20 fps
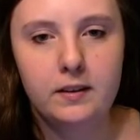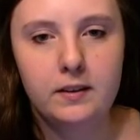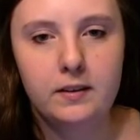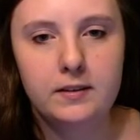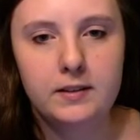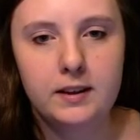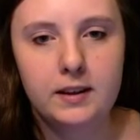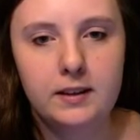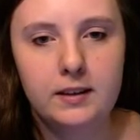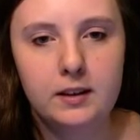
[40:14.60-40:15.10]

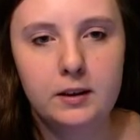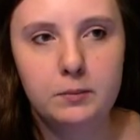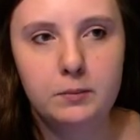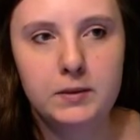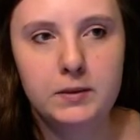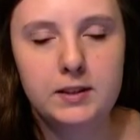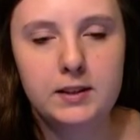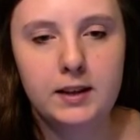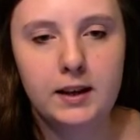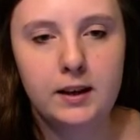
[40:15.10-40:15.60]
Set
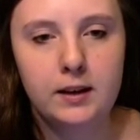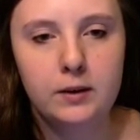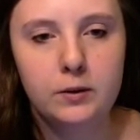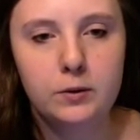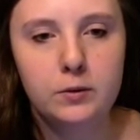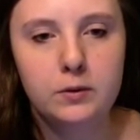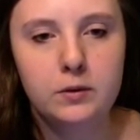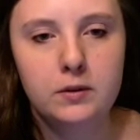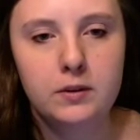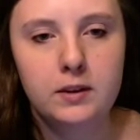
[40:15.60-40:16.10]
him
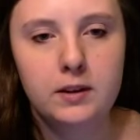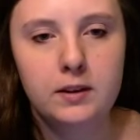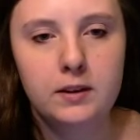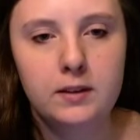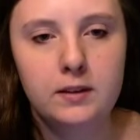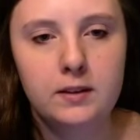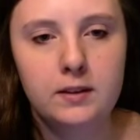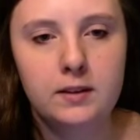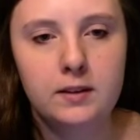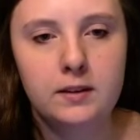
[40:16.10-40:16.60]
down
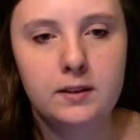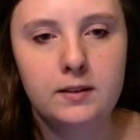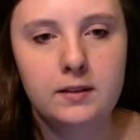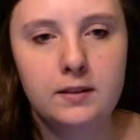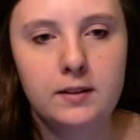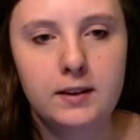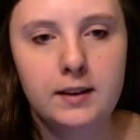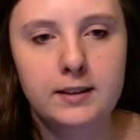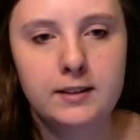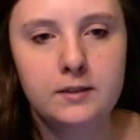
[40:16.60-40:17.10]
and
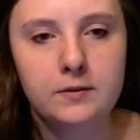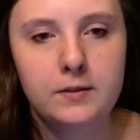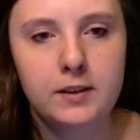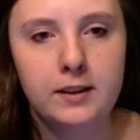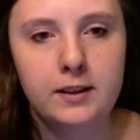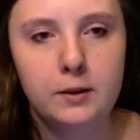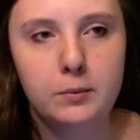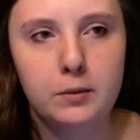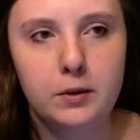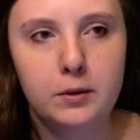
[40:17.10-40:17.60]
let's
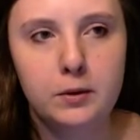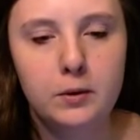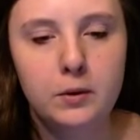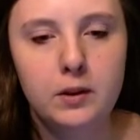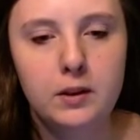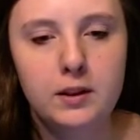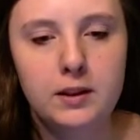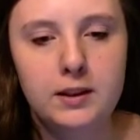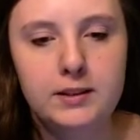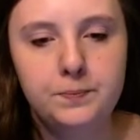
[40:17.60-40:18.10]
fill the bowl.